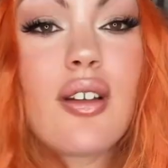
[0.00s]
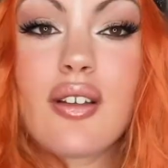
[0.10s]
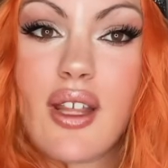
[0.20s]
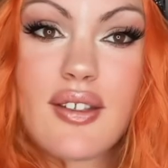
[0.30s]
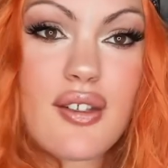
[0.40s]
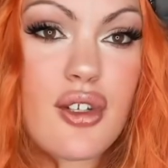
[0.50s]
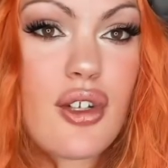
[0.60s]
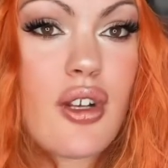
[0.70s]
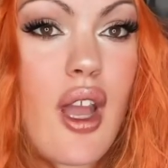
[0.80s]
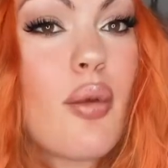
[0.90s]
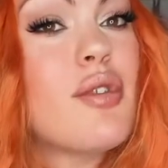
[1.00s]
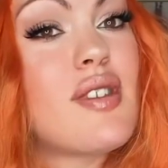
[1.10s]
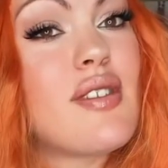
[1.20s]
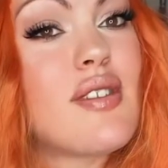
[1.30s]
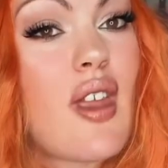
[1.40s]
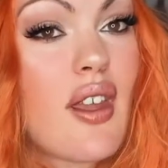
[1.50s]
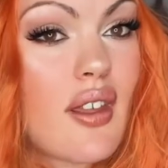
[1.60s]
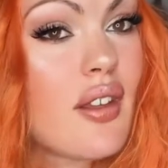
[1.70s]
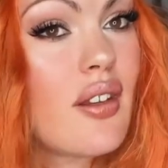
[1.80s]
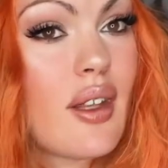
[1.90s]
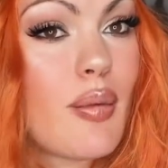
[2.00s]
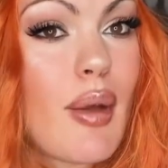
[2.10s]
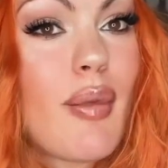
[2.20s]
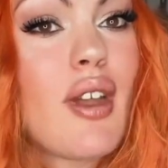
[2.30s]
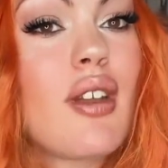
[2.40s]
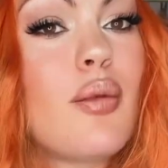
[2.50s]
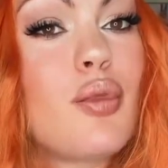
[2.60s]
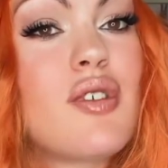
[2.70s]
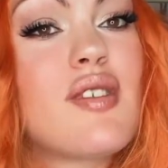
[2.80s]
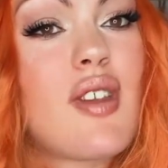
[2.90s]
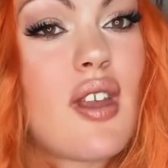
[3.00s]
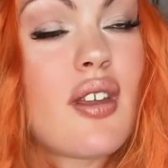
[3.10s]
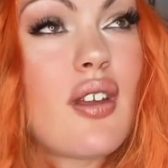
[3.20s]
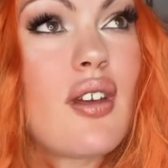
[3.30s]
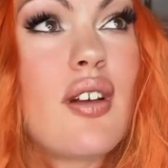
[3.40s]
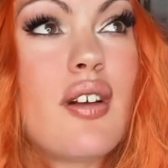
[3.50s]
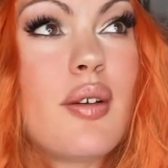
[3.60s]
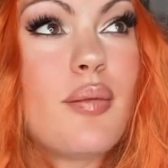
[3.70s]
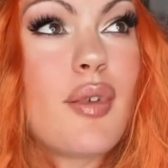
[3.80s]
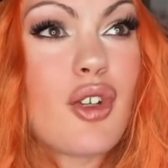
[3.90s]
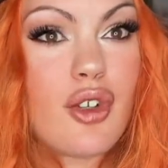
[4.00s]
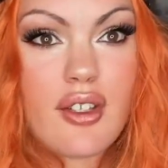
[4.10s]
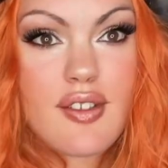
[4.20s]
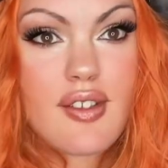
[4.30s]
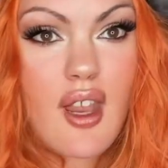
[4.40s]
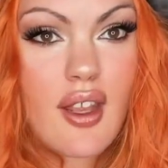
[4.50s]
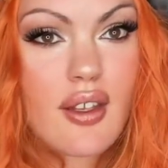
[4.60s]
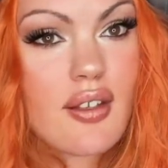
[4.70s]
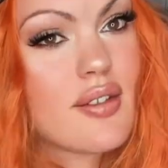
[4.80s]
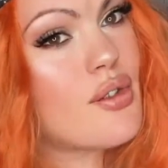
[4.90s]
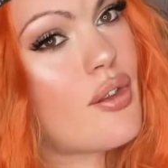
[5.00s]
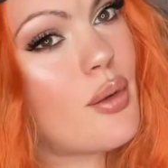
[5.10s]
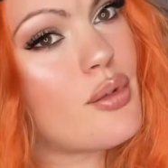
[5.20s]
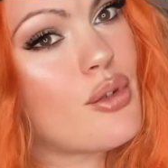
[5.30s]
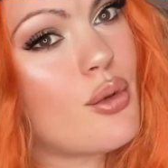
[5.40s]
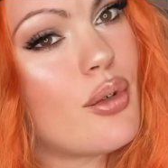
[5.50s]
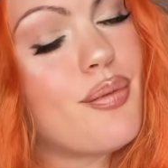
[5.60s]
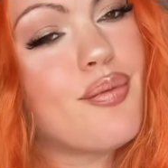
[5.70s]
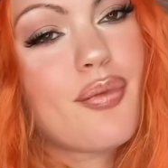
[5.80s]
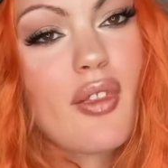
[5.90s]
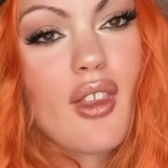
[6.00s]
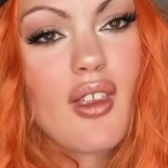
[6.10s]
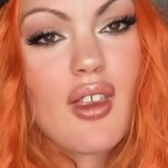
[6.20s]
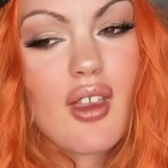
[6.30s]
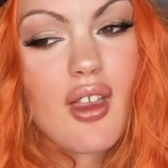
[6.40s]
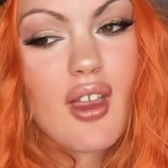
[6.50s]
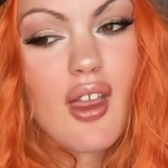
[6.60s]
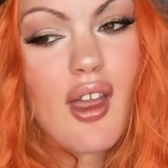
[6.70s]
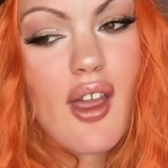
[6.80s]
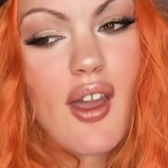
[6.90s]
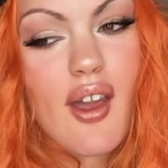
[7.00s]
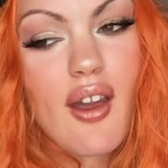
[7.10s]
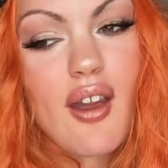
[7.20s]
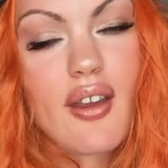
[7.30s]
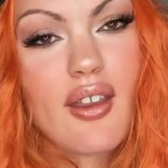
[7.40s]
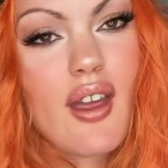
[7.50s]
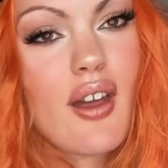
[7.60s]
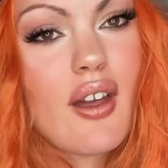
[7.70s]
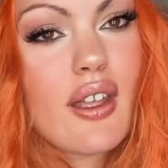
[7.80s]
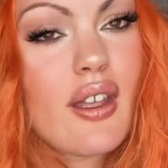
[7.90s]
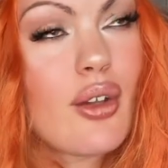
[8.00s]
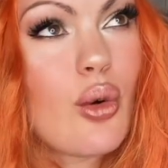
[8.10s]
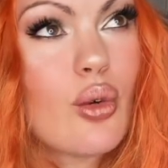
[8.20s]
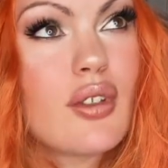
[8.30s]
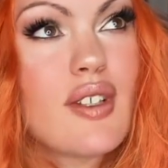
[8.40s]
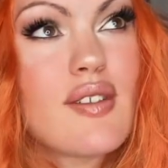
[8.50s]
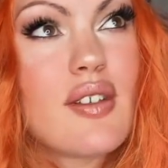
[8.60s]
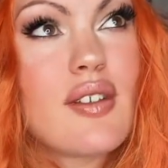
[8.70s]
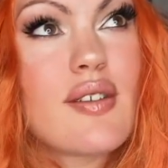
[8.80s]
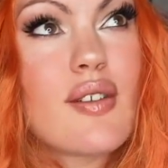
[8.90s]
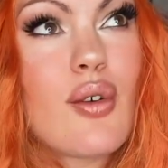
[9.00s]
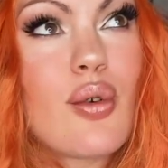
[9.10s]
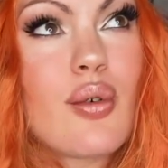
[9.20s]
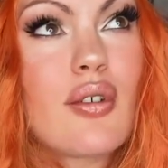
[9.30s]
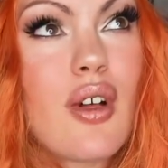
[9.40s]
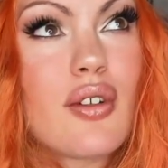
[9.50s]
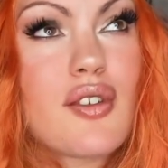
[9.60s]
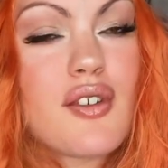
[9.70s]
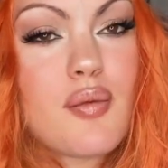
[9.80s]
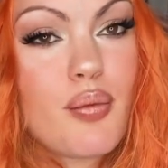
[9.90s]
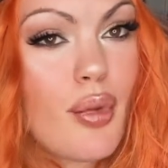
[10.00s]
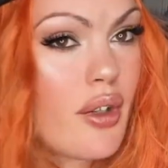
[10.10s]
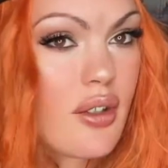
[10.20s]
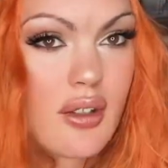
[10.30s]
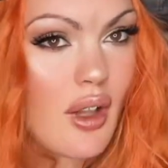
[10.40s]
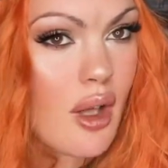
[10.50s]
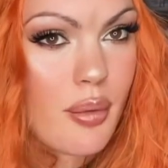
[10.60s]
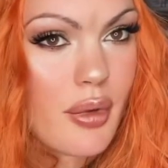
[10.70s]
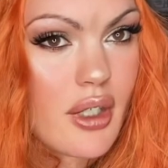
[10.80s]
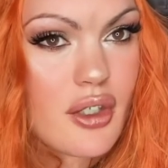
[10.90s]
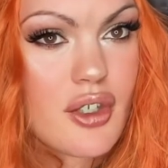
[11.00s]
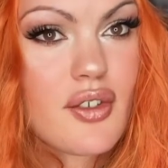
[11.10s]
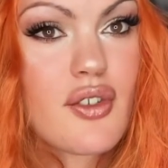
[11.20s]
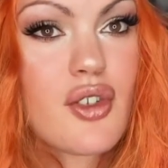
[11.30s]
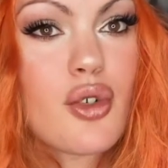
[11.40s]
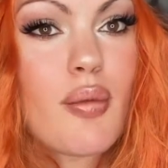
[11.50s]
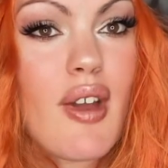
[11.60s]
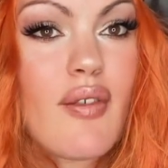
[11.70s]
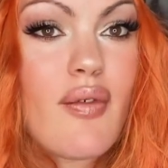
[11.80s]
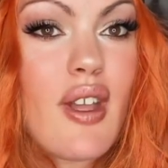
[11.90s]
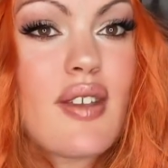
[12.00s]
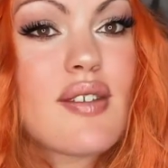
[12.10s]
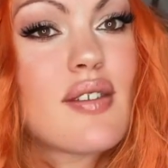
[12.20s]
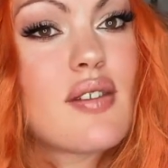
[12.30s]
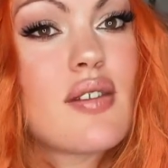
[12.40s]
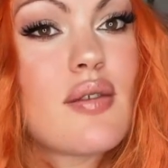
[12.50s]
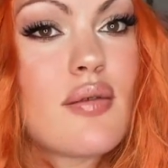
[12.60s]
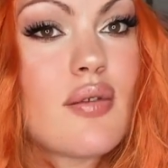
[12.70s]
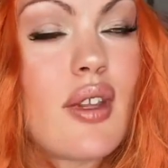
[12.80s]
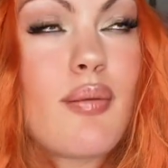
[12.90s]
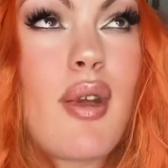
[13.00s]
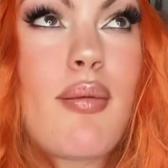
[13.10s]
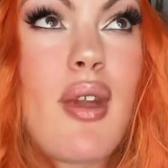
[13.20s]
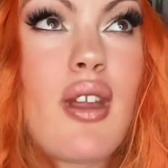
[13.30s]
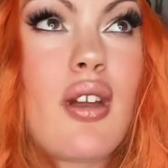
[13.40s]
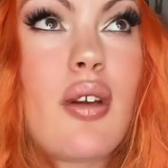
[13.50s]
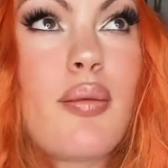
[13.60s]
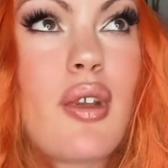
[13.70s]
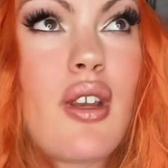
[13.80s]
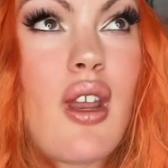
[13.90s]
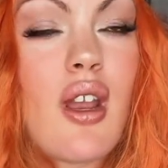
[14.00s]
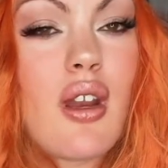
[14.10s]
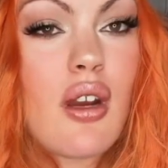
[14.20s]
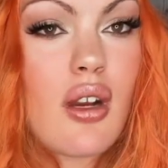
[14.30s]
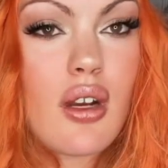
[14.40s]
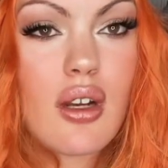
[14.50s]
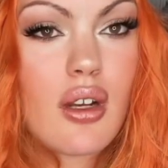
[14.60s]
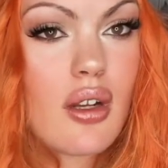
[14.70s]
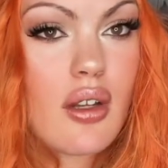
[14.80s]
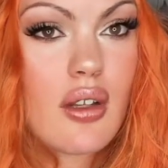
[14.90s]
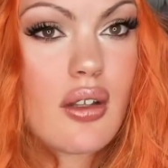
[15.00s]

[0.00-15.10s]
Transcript: Last year I was a snake, like my makeup was snake, a green snake, so that was cool. Yeah, I get cold easy, so I'll just bundle up and just do my face, like my makeup and hair